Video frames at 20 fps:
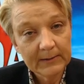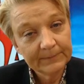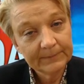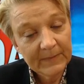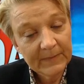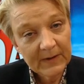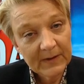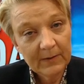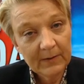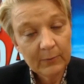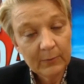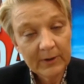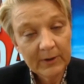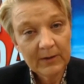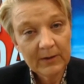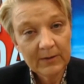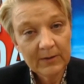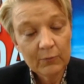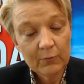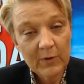see if we
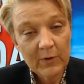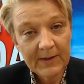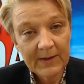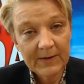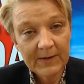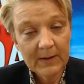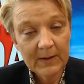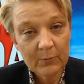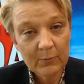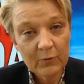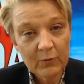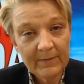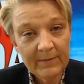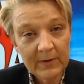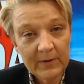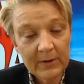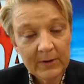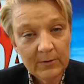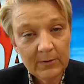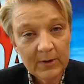can raise some
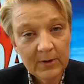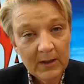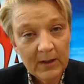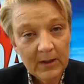revenue,